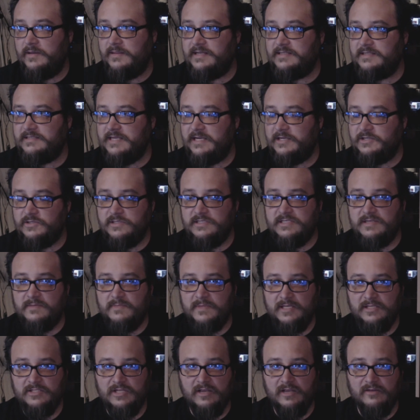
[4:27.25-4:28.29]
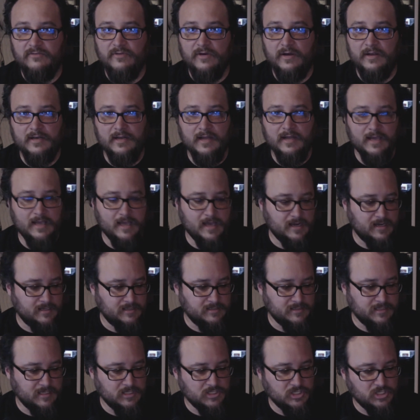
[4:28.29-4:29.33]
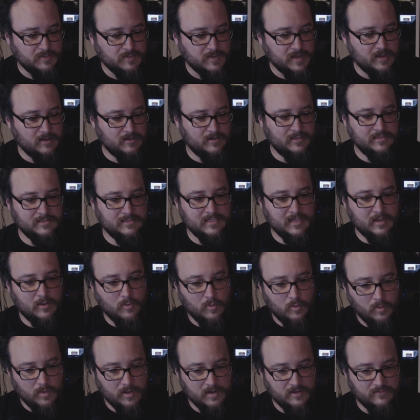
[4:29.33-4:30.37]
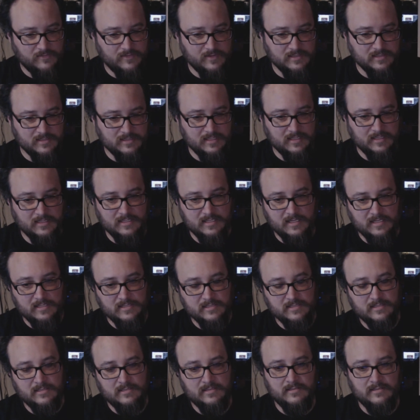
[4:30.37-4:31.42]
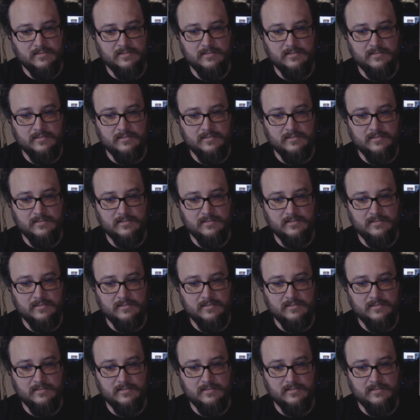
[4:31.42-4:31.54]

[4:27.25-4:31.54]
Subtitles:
That's actually something Javon and I had a discussion about, and he's like, well, what if this thing does,